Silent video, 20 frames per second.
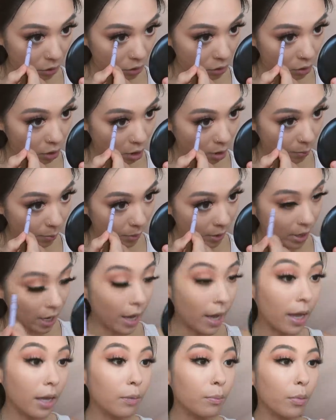top
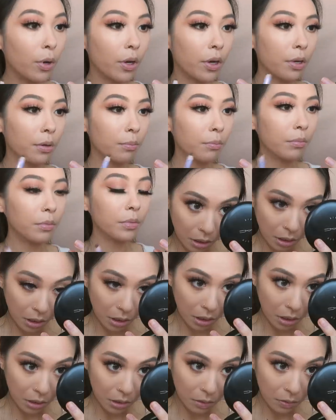and bottom, and
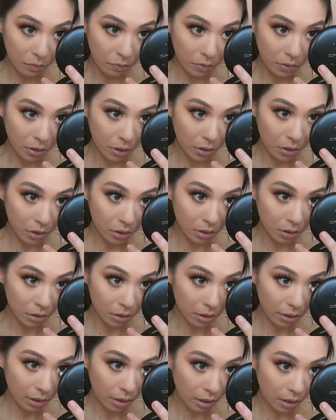this will really just
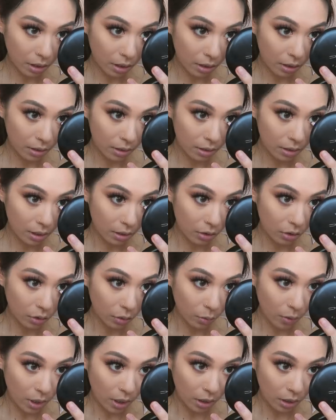like
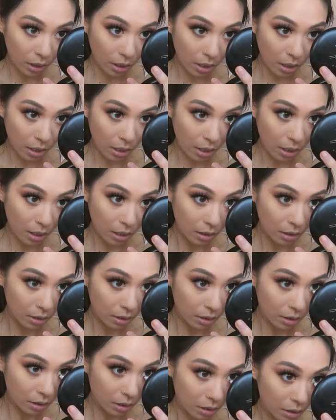accentuate the
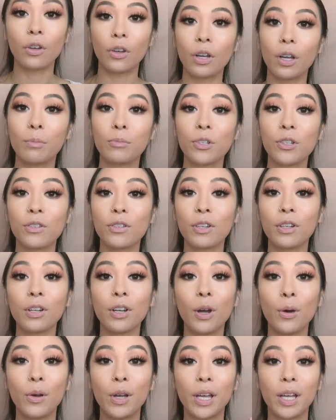eyes. So I'm just gonna
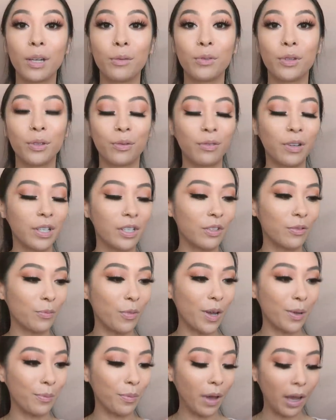go ahead with the rest of
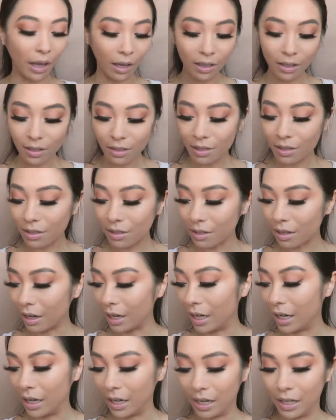my base
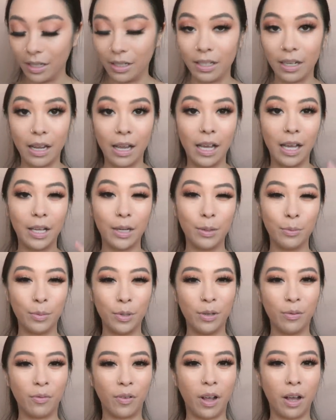and add a
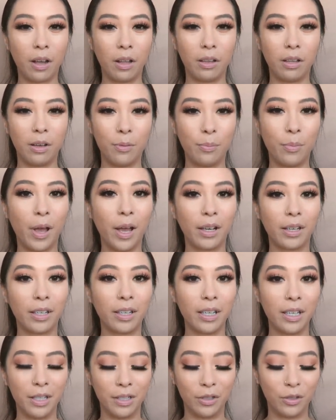bit of color
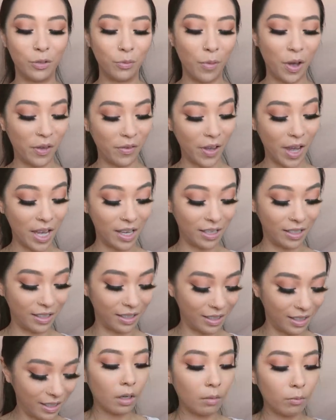back into my
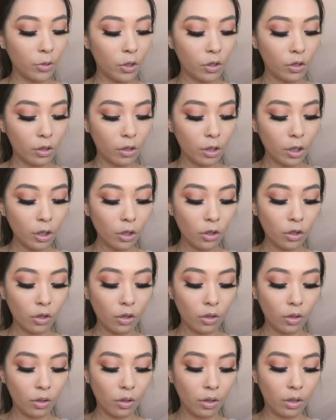face. I'm just gonna
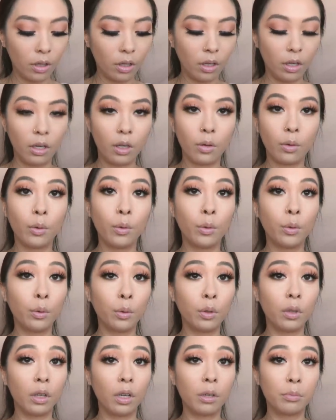do the
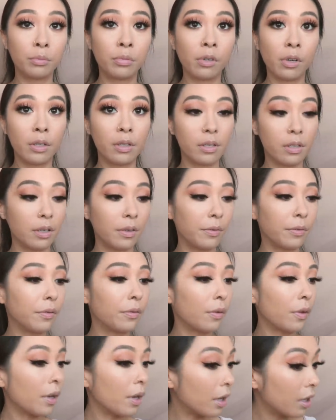Hoola bronzer
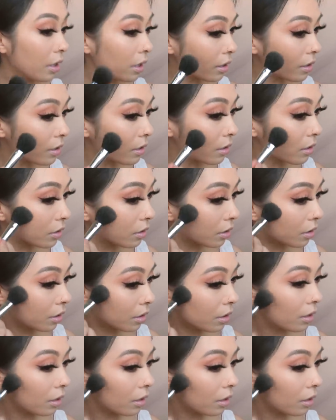first,